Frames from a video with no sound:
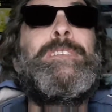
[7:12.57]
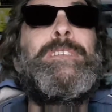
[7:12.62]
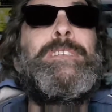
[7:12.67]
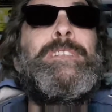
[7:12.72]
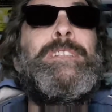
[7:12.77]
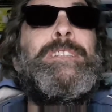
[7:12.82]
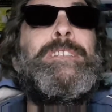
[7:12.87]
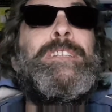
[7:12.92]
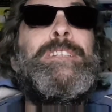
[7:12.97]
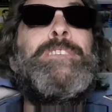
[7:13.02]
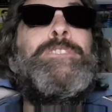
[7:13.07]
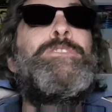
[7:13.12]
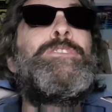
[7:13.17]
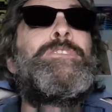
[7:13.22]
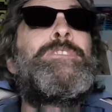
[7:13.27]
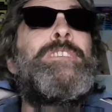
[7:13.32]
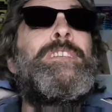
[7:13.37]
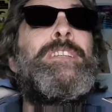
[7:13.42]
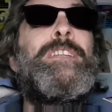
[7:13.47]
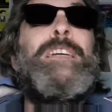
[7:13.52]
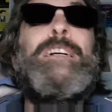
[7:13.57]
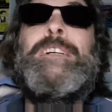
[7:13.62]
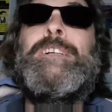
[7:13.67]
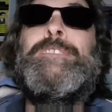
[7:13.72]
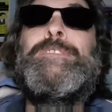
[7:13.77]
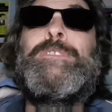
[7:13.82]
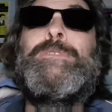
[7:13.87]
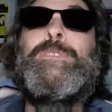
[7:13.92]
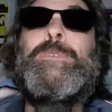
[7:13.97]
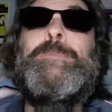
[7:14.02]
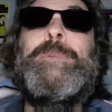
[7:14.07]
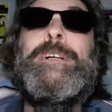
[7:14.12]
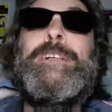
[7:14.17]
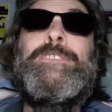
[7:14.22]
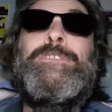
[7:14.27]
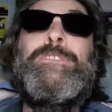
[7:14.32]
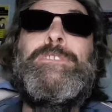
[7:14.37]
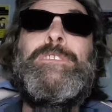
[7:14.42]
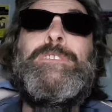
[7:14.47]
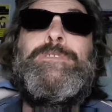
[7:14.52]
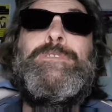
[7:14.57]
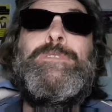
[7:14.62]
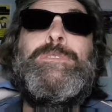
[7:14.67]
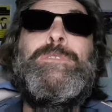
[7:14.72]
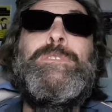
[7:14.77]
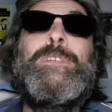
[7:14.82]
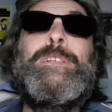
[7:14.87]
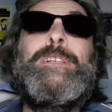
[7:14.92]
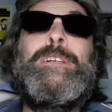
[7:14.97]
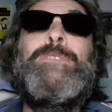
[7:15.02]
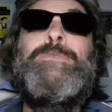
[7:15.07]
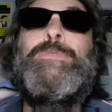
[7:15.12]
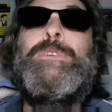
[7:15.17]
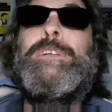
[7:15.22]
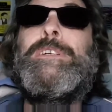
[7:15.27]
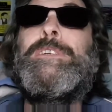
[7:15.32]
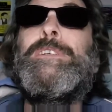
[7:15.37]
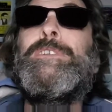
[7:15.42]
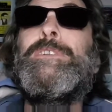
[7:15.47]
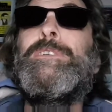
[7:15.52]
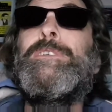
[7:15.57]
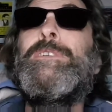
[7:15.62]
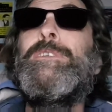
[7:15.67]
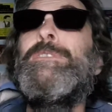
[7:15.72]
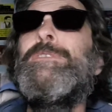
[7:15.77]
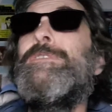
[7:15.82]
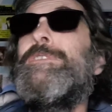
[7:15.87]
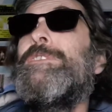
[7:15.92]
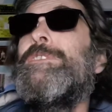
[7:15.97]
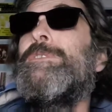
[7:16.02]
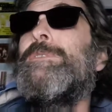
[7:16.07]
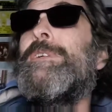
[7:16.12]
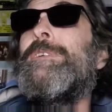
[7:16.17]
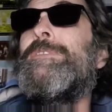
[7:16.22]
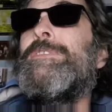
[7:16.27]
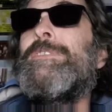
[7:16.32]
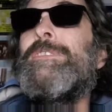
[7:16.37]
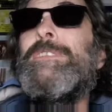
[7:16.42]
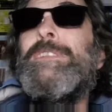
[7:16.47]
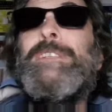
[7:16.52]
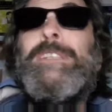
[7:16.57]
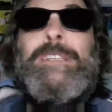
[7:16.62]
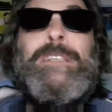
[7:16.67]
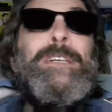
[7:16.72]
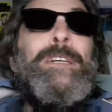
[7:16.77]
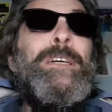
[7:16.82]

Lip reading: lead interested lives, I would imagine, if you're like a ring girl for UFC.